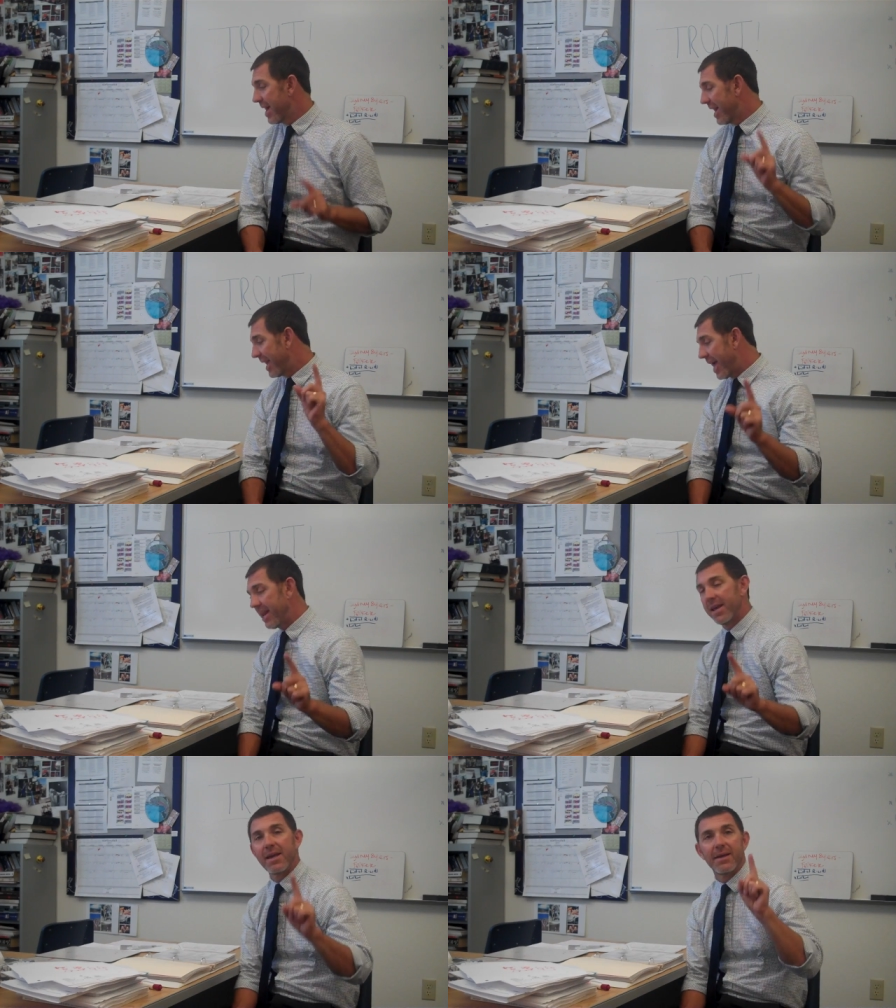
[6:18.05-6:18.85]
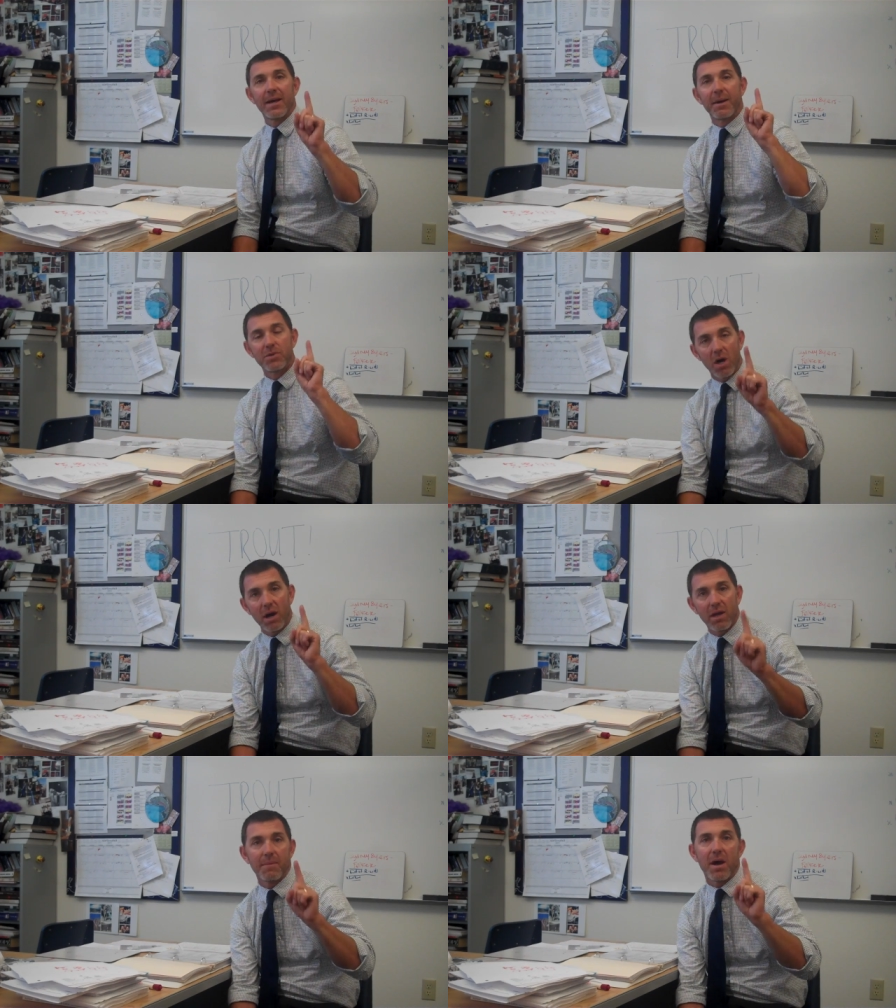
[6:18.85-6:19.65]
And again, I'm
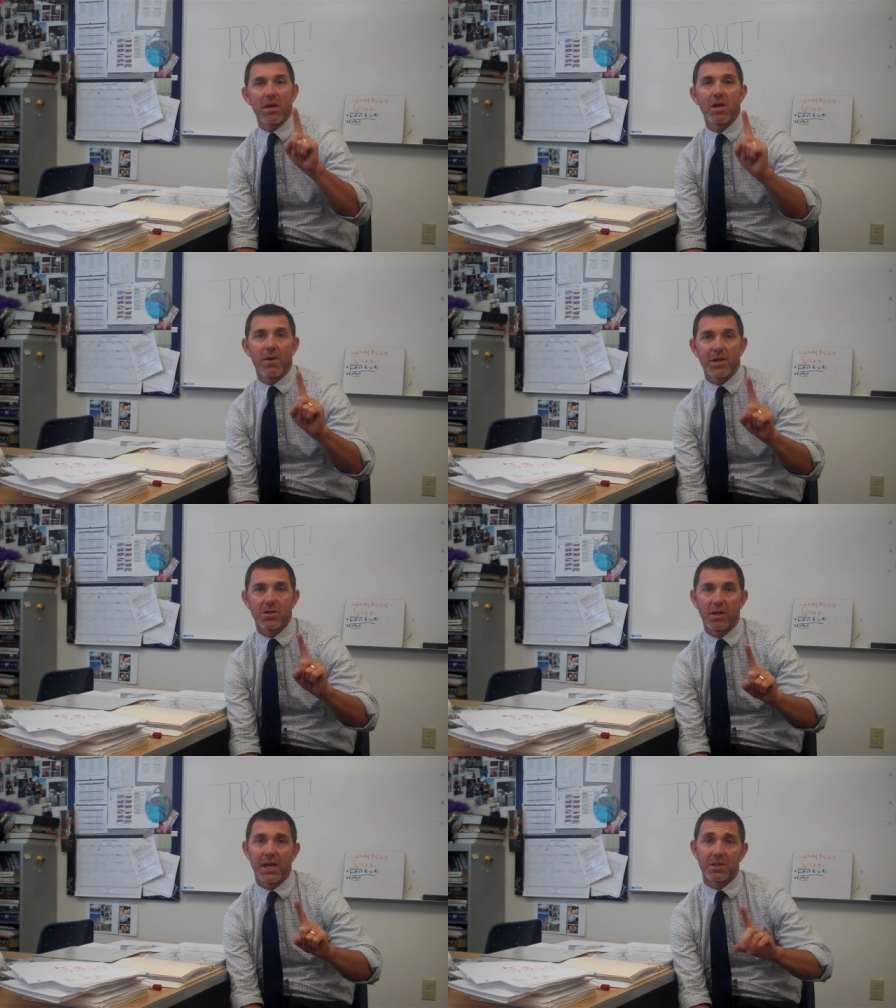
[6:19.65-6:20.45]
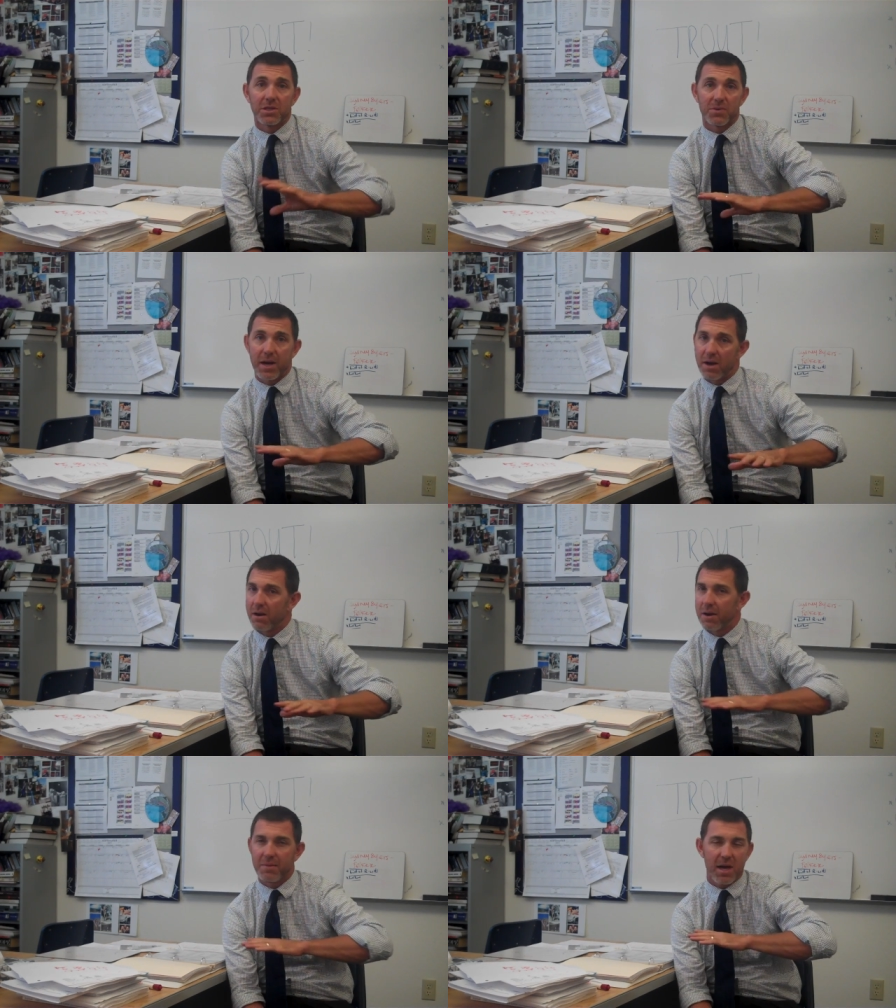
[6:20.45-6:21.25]
talking about congressional elections right now,
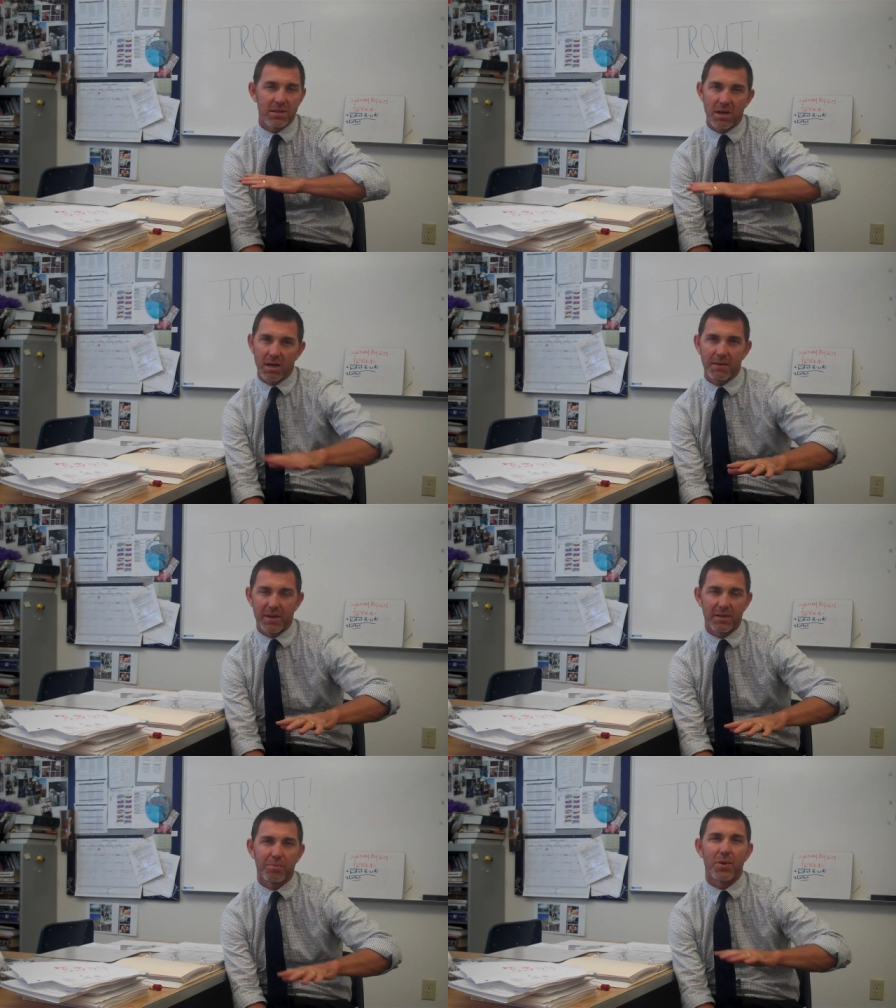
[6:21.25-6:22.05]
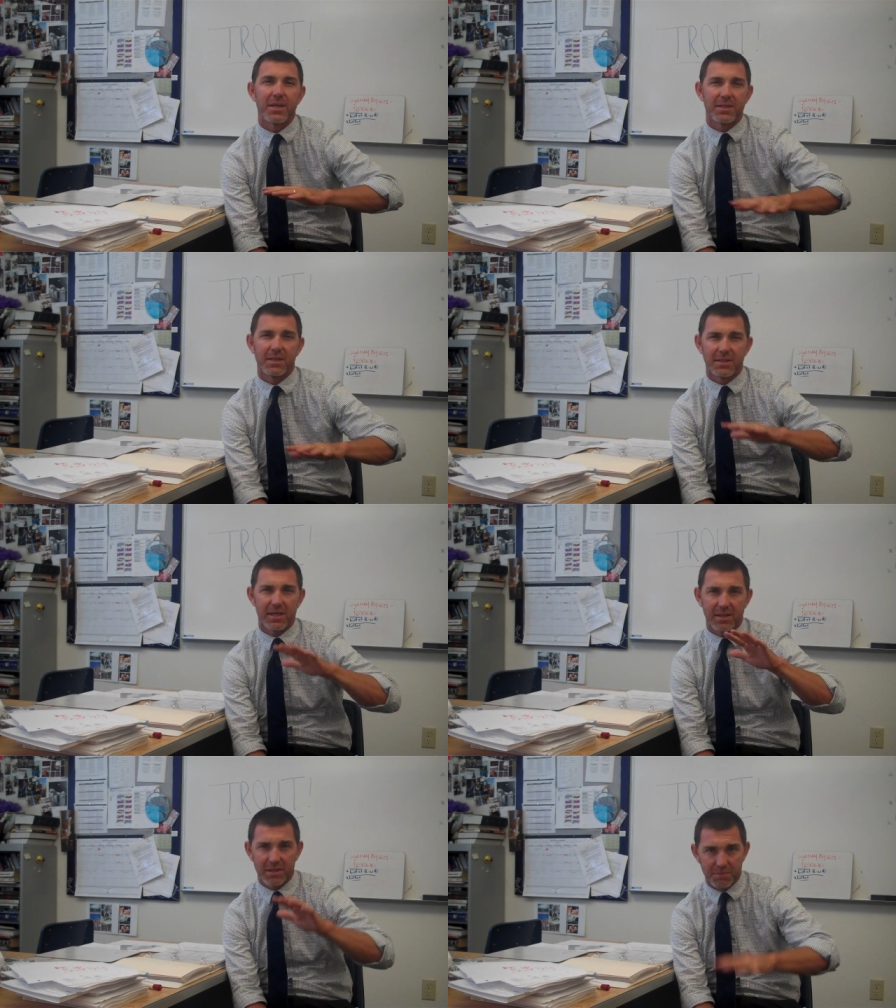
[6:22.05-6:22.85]
right? I'm not talking about the
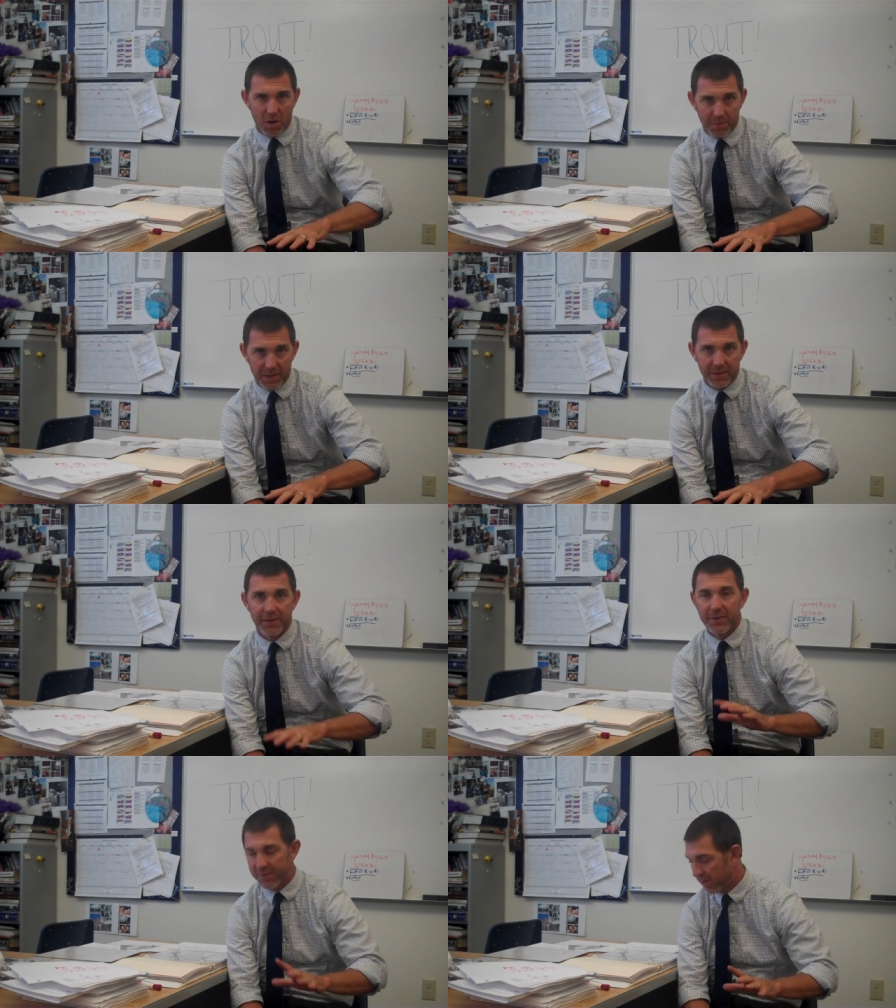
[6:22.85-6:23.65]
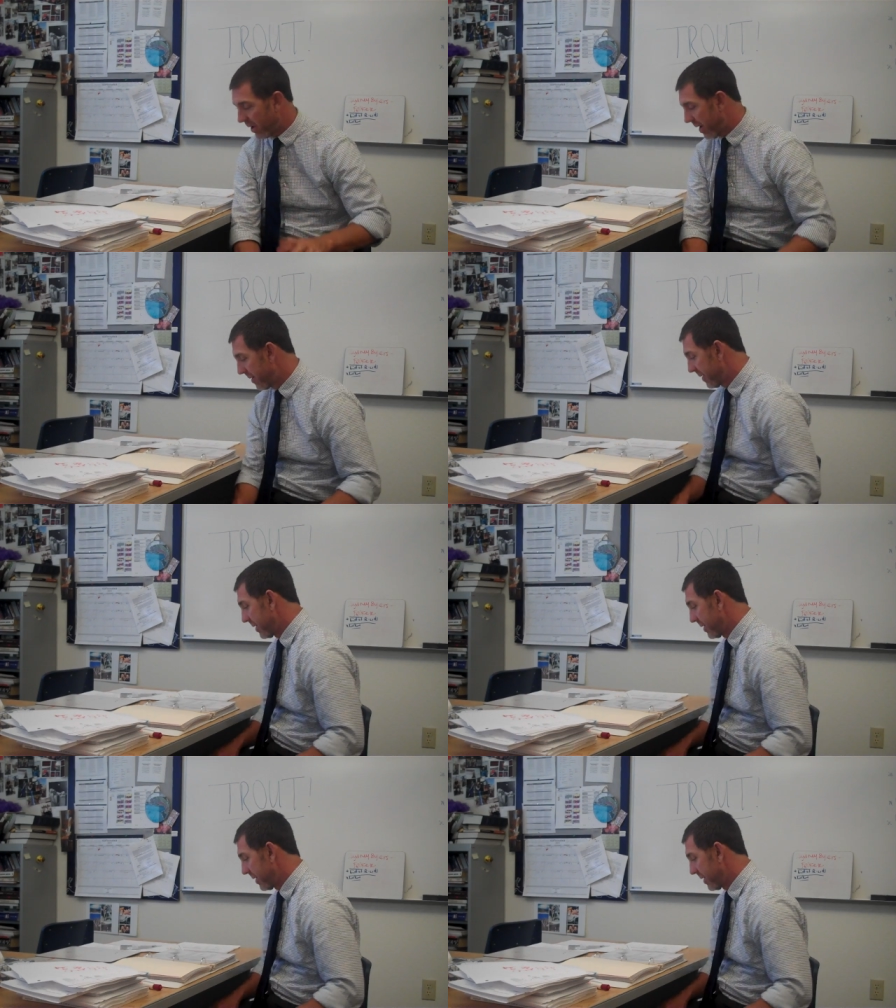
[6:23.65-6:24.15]
presidency at this moment. Okay.